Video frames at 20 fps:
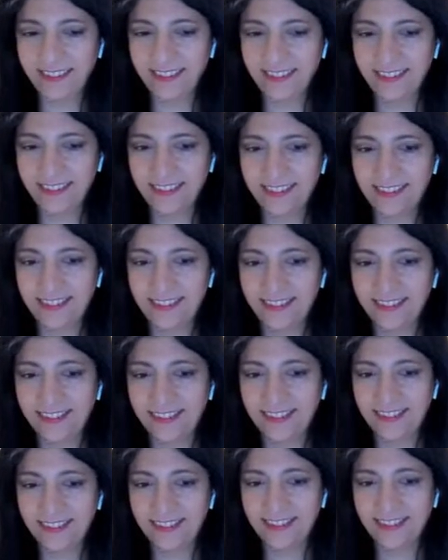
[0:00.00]

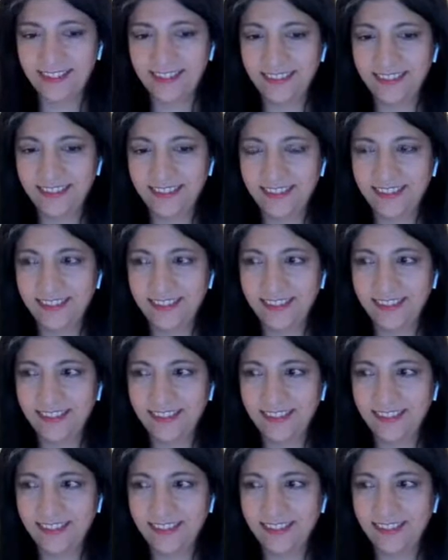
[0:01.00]

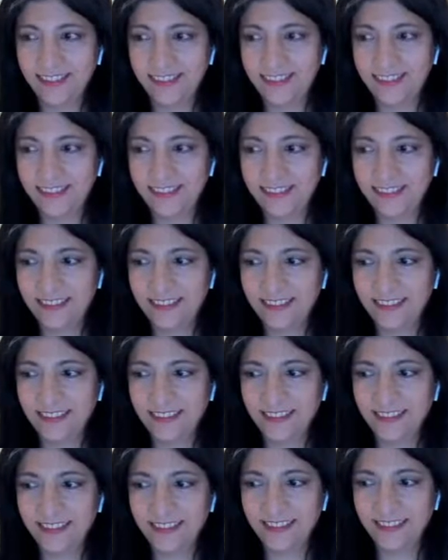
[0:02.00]

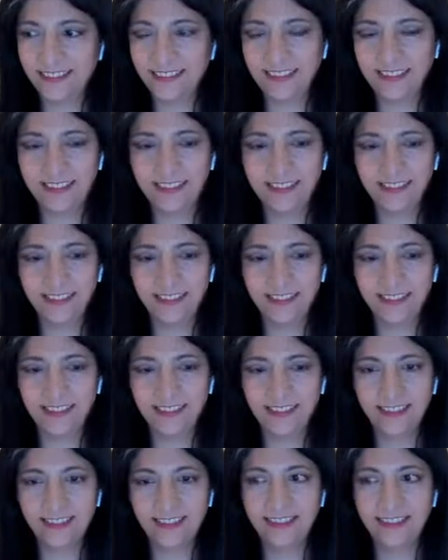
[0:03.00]

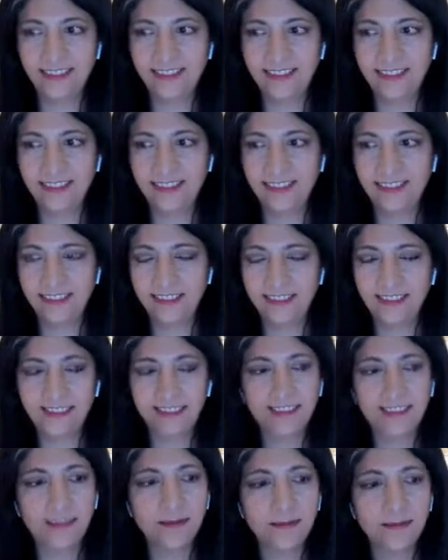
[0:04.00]

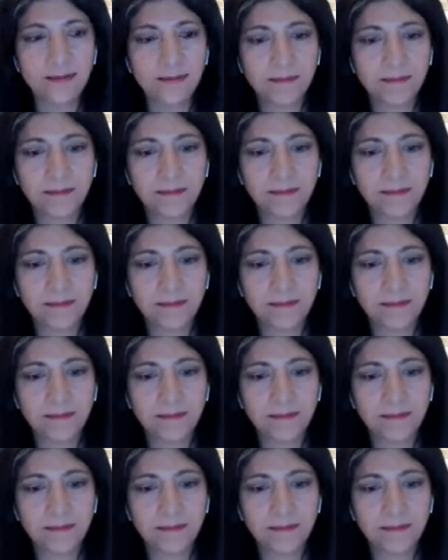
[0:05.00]
(silent)